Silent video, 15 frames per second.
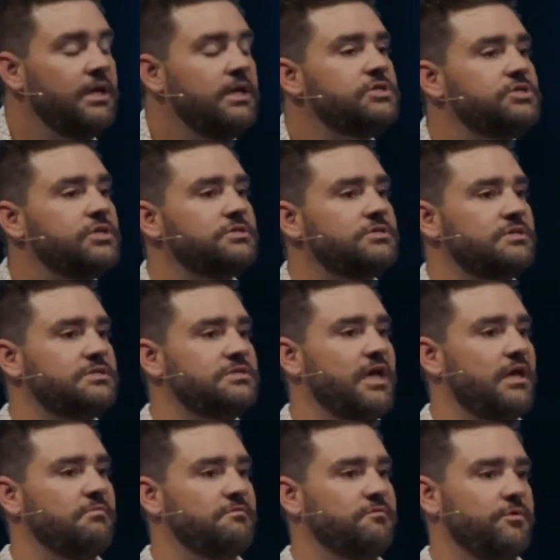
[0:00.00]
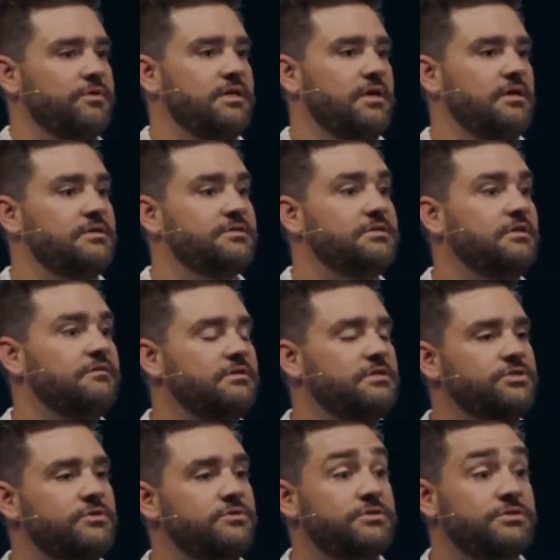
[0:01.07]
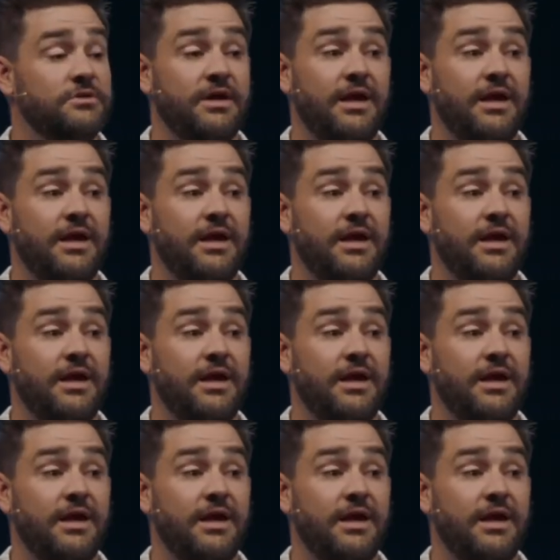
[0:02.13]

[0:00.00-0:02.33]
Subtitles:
just to stand before the king to see if he chooses her.